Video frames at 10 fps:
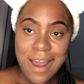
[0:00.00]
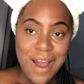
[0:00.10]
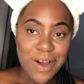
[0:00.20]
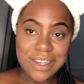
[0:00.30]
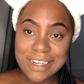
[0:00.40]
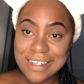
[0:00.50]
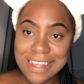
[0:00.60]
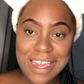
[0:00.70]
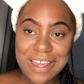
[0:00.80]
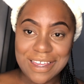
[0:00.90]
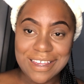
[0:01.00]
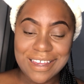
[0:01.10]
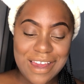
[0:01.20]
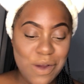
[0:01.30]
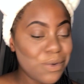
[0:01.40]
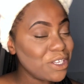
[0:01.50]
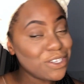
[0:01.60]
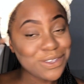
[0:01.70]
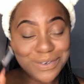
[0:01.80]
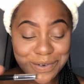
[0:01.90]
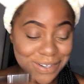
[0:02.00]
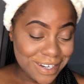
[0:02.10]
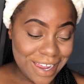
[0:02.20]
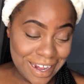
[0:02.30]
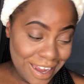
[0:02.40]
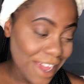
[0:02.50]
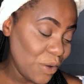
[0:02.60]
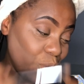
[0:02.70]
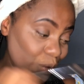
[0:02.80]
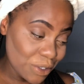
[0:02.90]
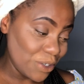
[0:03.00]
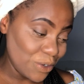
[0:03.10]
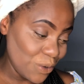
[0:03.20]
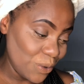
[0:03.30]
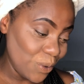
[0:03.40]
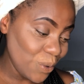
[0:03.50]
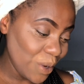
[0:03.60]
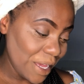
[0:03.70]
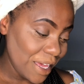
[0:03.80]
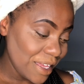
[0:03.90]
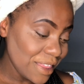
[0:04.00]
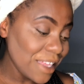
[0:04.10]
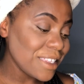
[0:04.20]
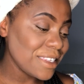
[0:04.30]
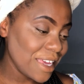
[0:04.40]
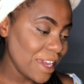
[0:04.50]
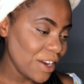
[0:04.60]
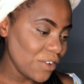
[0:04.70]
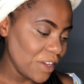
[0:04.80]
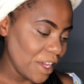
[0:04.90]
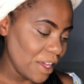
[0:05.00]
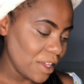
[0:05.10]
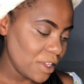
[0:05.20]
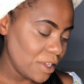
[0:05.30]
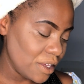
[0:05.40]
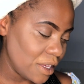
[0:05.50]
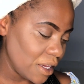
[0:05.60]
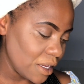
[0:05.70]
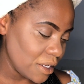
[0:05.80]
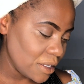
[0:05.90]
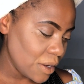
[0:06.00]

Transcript: on a day which you and I won't know, that's scarier, you get.